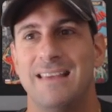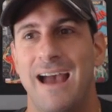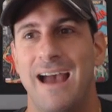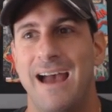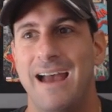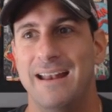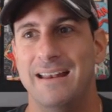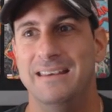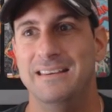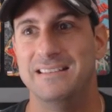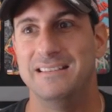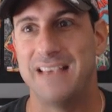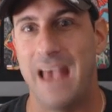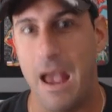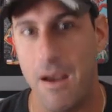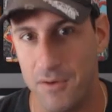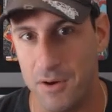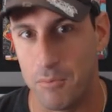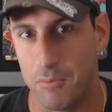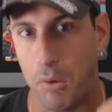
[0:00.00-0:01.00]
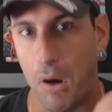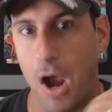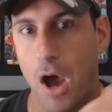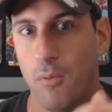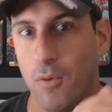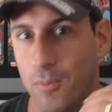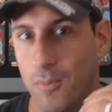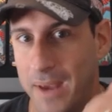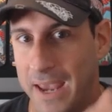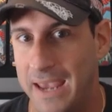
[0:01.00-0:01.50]
that he's having
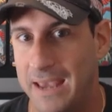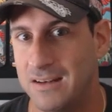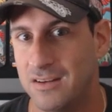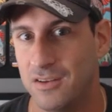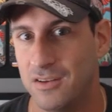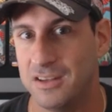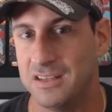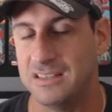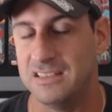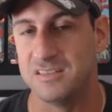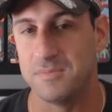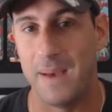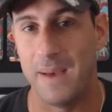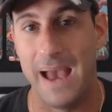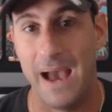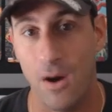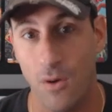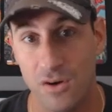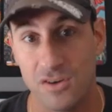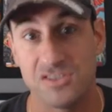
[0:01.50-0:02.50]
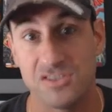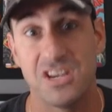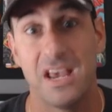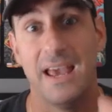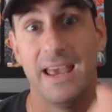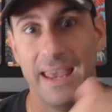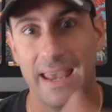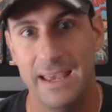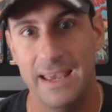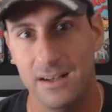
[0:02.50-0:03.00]
problem handling these powers,
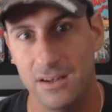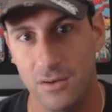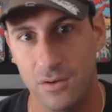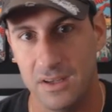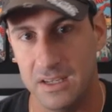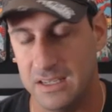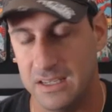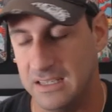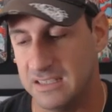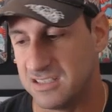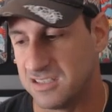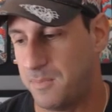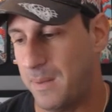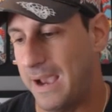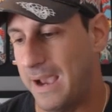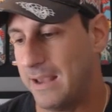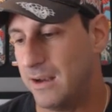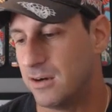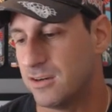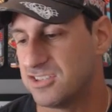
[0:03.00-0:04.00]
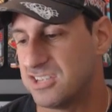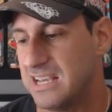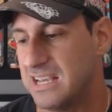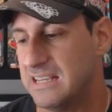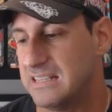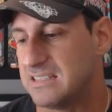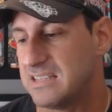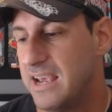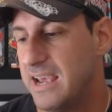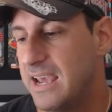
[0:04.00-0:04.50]
handling his spider
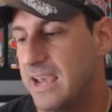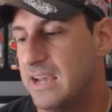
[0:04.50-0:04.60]
sense.